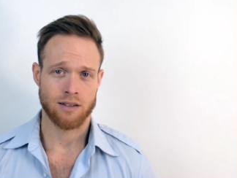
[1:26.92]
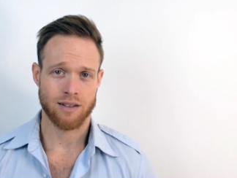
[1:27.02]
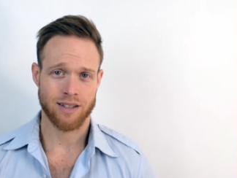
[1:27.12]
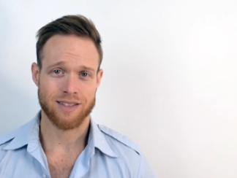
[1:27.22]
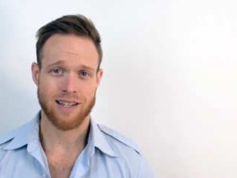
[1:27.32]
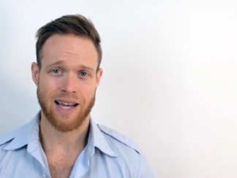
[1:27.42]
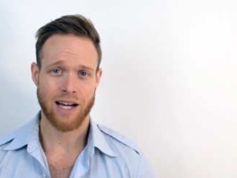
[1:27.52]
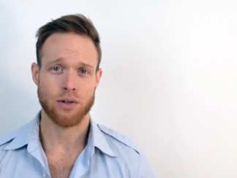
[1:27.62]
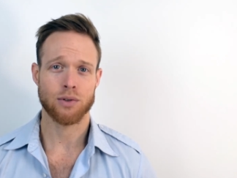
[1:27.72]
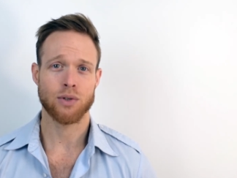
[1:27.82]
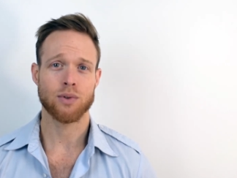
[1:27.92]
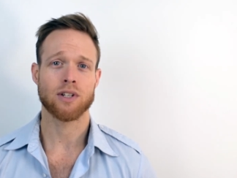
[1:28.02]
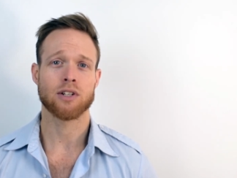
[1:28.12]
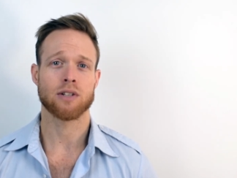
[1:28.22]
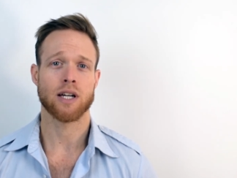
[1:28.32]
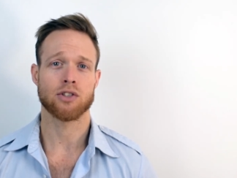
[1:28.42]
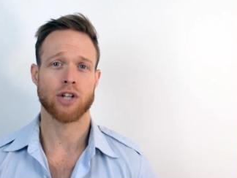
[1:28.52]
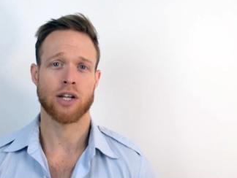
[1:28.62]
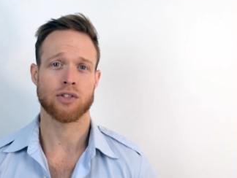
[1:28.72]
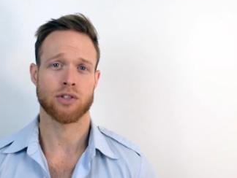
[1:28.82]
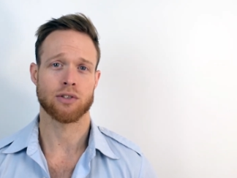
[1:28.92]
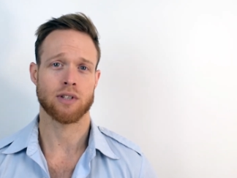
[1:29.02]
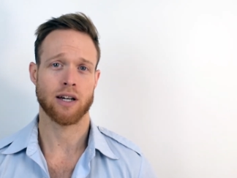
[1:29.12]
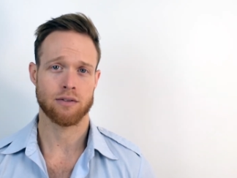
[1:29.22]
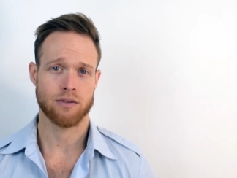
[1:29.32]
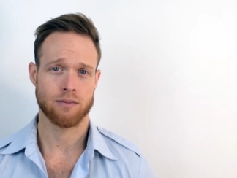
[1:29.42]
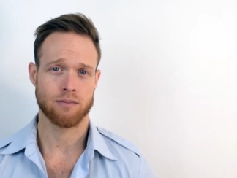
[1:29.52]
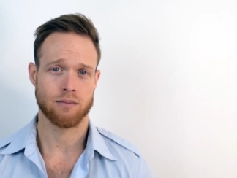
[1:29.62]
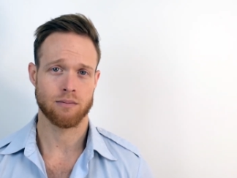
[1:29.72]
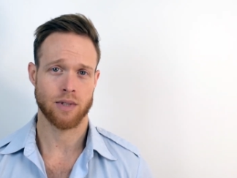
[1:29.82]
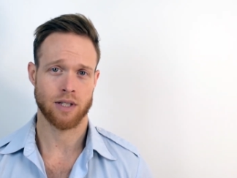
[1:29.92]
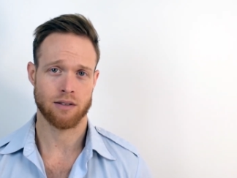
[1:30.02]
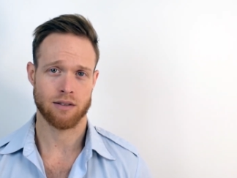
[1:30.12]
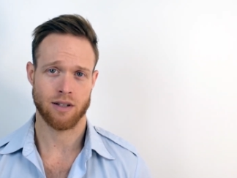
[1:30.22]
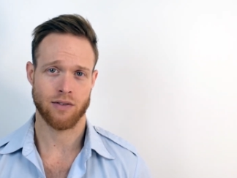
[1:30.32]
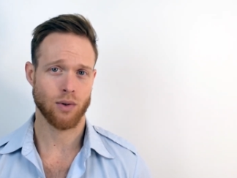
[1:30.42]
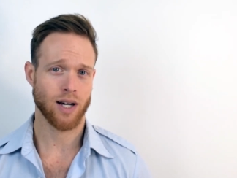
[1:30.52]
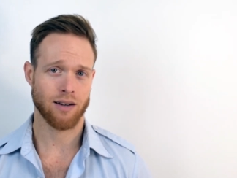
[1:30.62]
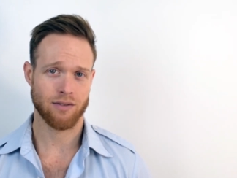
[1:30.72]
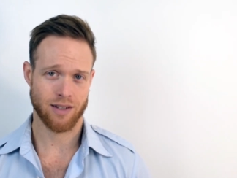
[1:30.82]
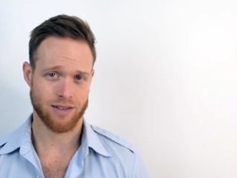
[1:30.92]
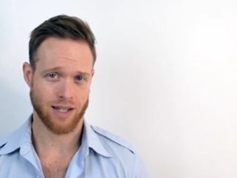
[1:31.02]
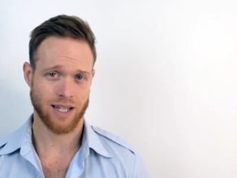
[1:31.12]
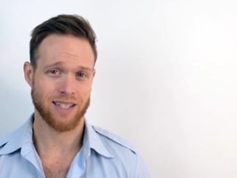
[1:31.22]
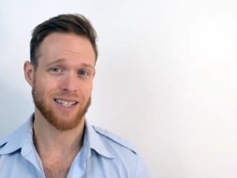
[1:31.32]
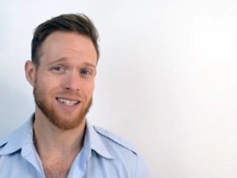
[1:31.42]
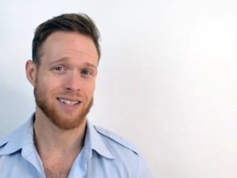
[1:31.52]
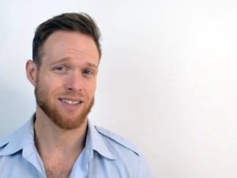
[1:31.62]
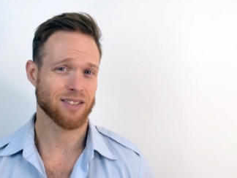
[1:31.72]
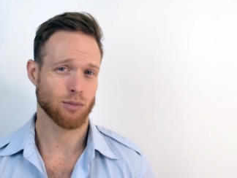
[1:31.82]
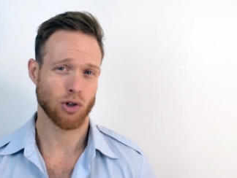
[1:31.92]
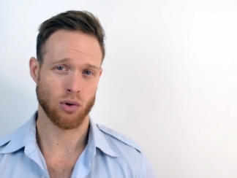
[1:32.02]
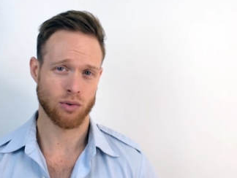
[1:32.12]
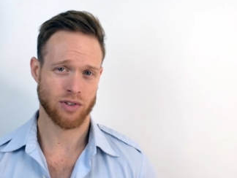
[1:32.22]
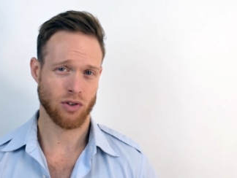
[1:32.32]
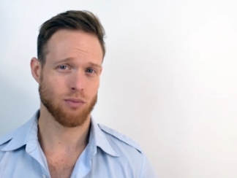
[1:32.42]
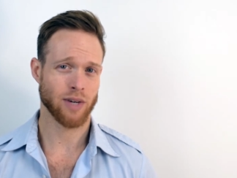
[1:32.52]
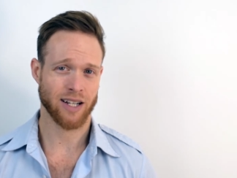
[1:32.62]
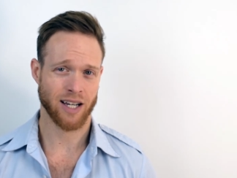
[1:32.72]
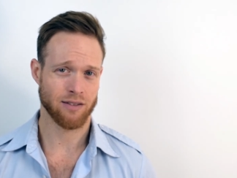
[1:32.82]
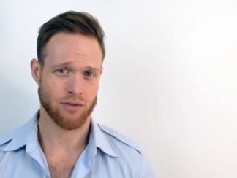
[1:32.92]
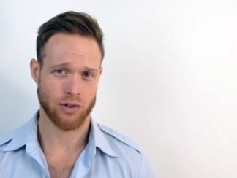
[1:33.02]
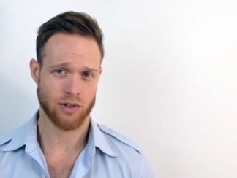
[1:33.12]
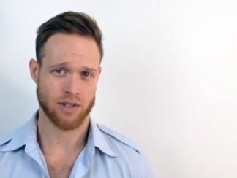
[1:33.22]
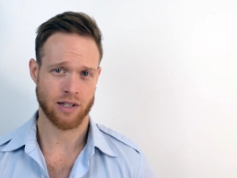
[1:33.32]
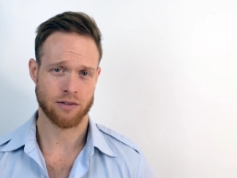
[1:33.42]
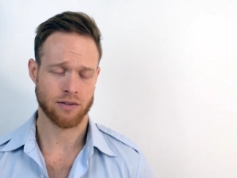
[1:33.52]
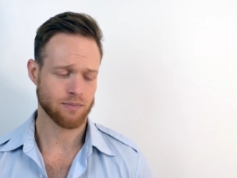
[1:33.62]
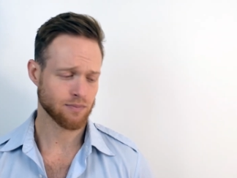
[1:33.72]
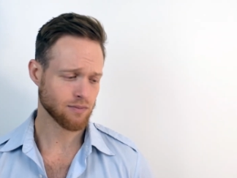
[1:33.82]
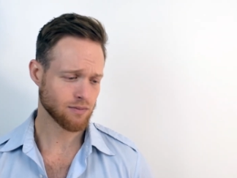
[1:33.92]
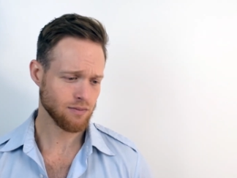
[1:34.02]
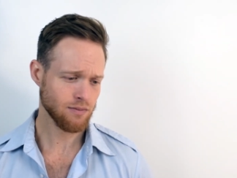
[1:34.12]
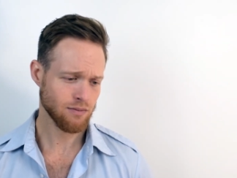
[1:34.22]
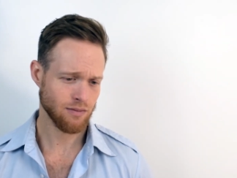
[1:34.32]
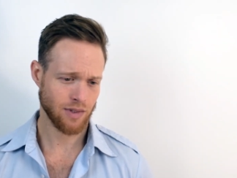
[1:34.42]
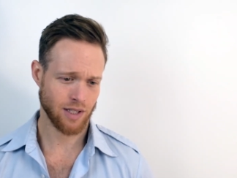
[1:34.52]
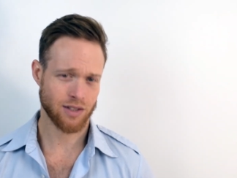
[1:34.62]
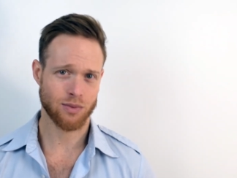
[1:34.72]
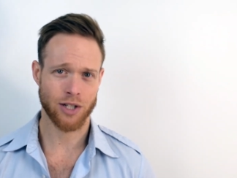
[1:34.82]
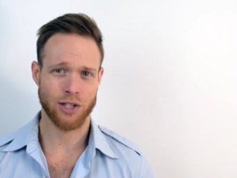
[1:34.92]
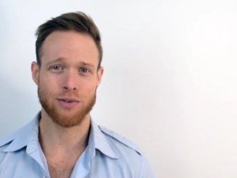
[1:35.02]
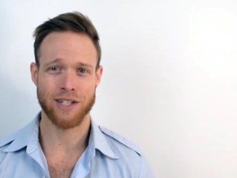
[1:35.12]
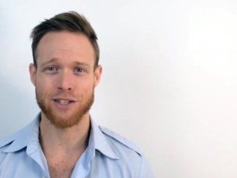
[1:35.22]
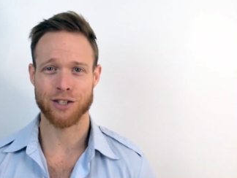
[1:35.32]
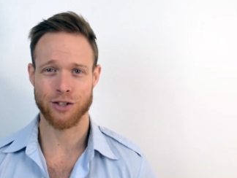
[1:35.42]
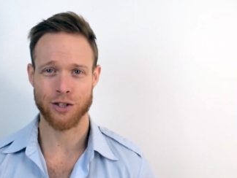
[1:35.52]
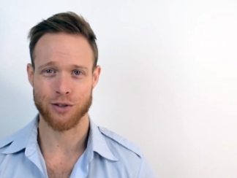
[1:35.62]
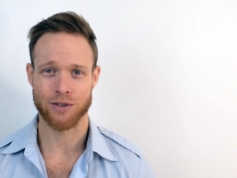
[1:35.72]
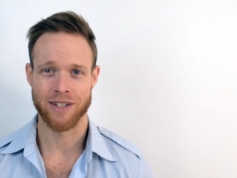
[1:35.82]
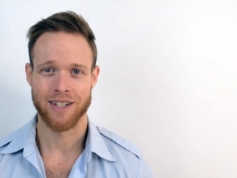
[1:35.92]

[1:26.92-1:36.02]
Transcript: is how you can create change in your life. It's, if you have this idea, some goals that you might have for yourself, it's what you need to do